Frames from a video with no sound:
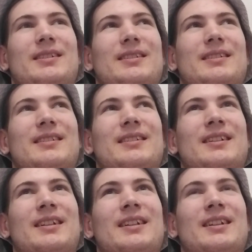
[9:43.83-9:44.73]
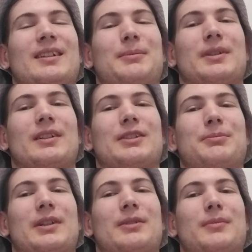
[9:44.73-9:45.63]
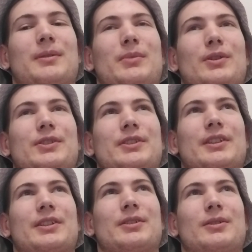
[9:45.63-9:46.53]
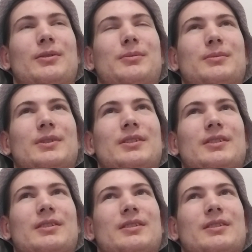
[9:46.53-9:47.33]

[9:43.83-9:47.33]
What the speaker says: I mean, I spent my birthday at home, and